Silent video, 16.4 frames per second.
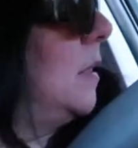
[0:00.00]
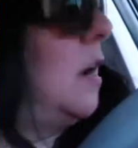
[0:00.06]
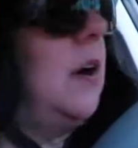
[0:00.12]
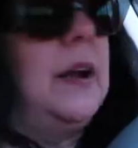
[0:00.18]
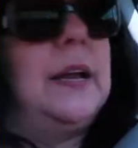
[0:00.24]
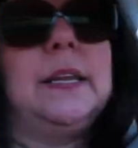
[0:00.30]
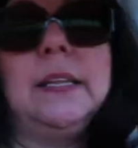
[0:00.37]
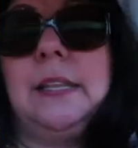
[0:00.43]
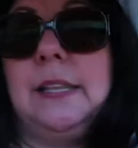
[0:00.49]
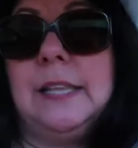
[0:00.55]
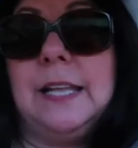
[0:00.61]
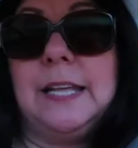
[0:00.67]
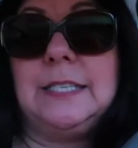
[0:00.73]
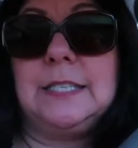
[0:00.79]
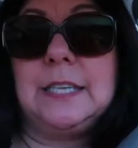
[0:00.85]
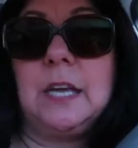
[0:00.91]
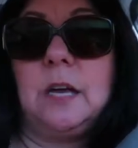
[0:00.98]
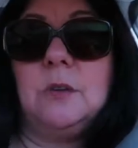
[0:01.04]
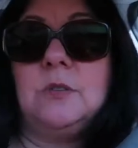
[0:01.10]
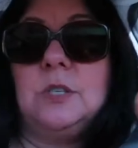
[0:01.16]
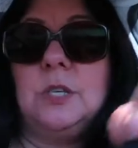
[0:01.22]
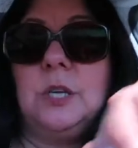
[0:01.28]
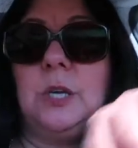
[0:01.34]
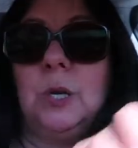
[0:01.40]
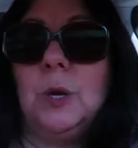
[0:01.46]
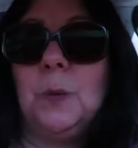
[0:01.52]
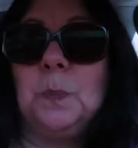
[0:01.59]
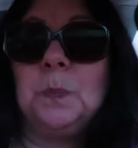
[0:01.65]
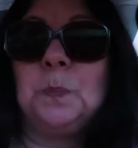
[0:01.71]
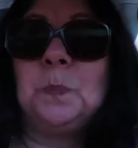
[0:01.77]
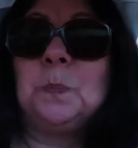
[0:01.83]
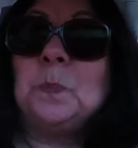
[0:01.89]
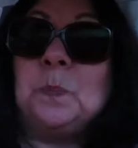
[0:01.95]
All right, let's go to
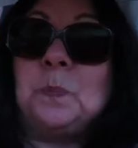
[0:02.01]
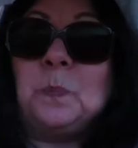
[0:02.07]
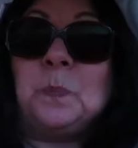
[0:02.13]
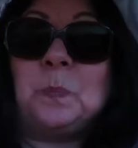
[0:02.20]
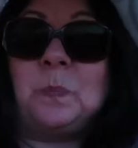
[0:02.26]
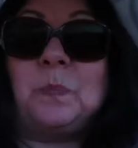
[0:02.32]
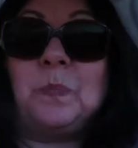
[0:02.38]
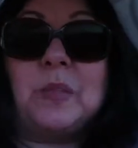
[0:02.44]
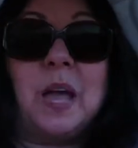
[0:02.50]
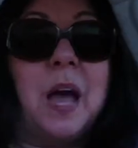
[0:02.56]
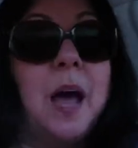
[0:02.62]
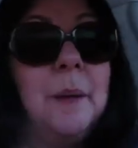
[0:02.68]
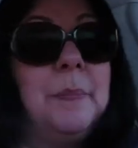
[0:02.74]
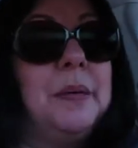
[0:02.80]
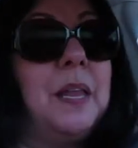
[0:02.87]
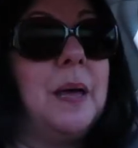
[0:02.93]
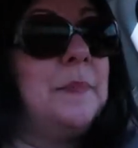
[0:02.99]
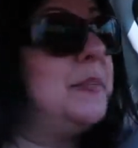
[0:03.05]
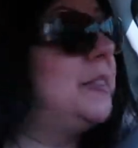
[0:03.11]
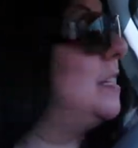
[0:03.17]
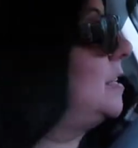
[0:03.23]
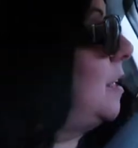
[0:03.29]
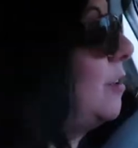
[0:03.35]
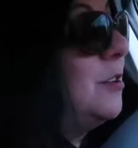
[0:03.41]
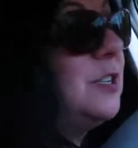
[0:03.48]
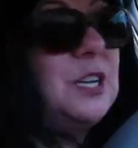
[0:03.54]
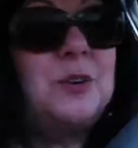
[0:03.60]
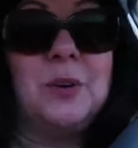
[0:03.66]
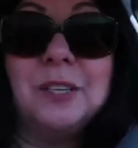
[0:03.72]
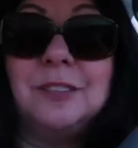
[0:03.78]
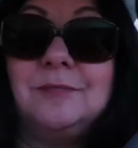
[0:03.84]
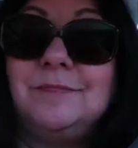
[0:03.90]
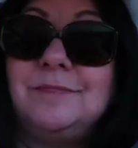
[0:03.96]
Hobby Lobby and Dollar
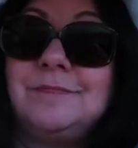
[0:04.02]
General.